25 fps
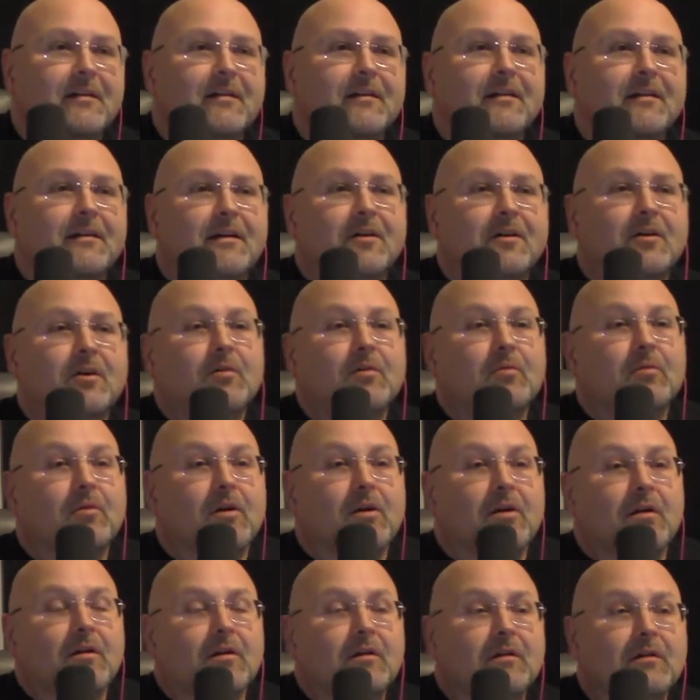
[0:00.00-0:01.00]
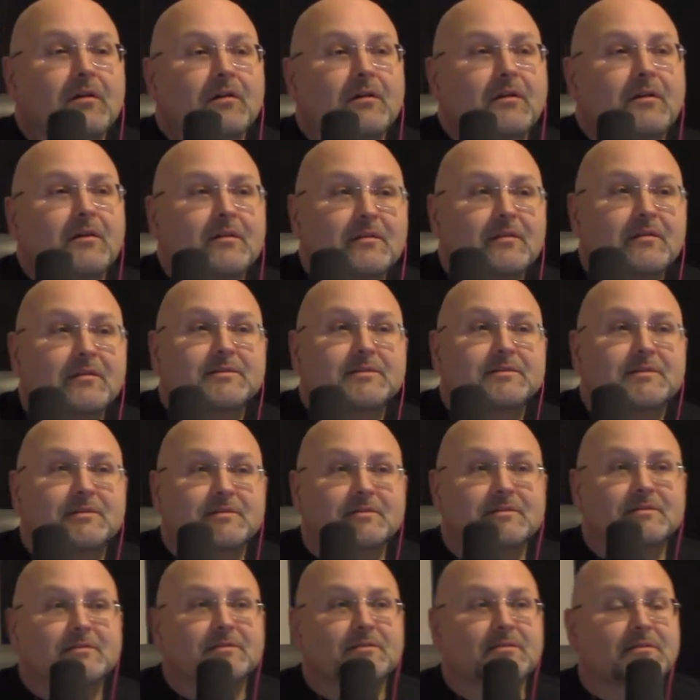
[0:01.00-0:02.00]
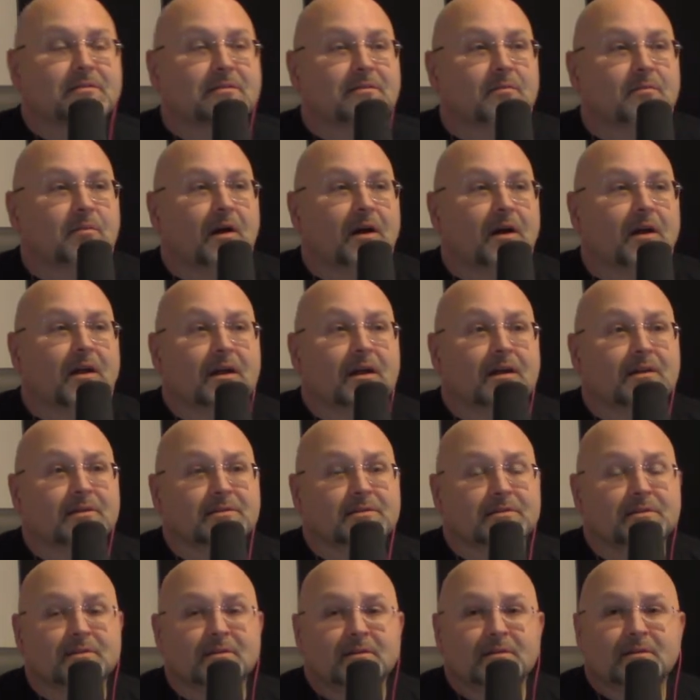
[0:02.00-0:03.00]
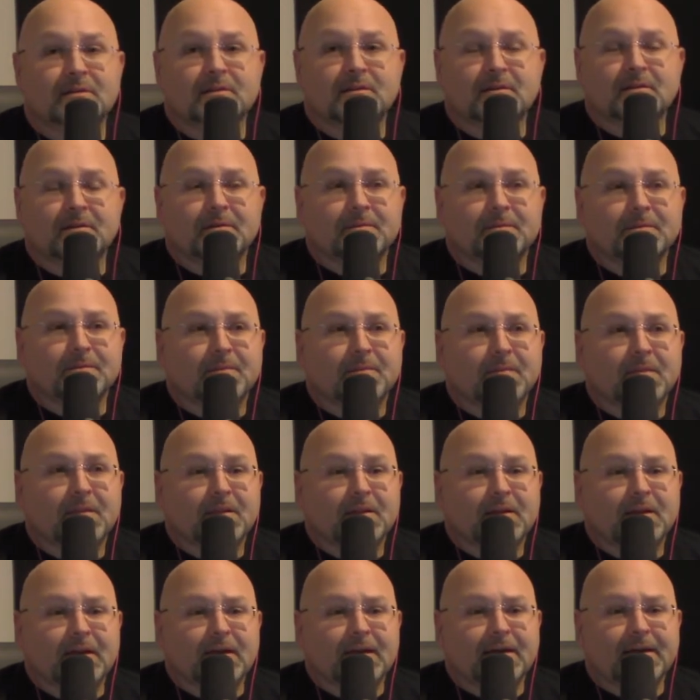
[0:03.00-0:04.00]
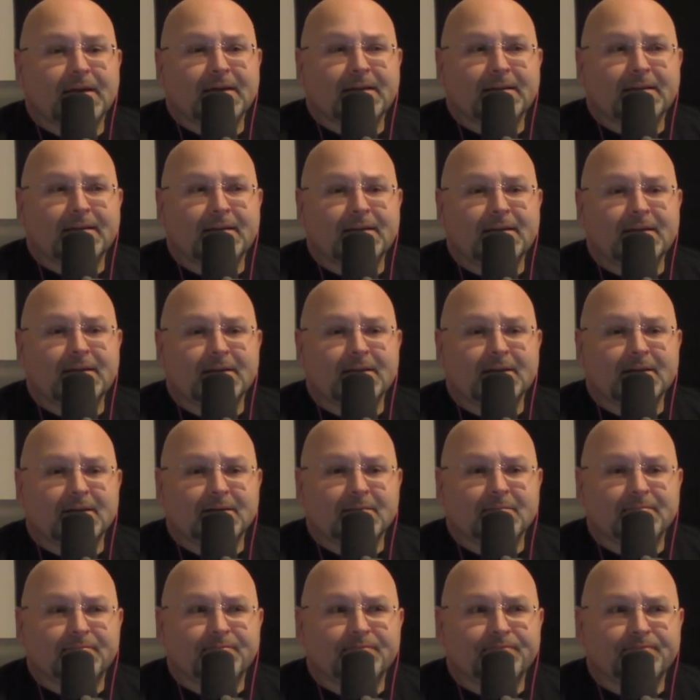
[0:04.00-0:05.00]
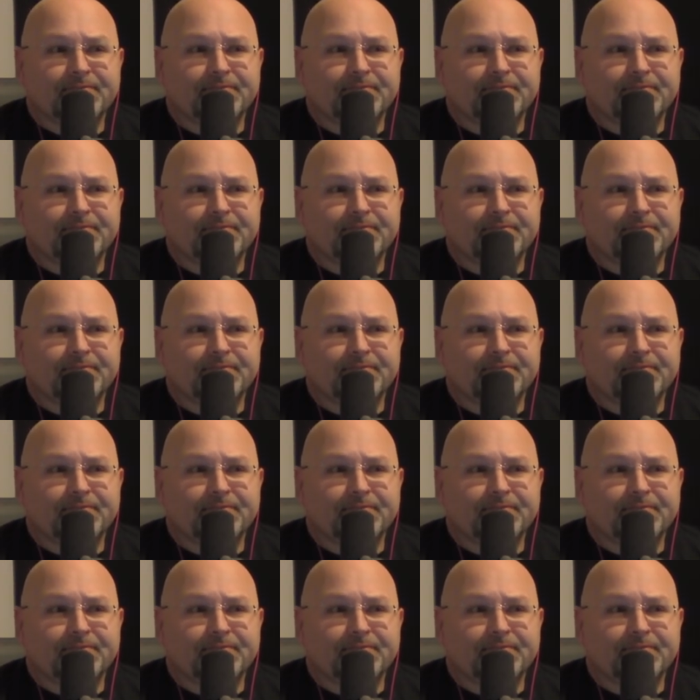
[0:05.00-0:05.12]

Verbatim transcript: a coworker listens to the podcast, and he um,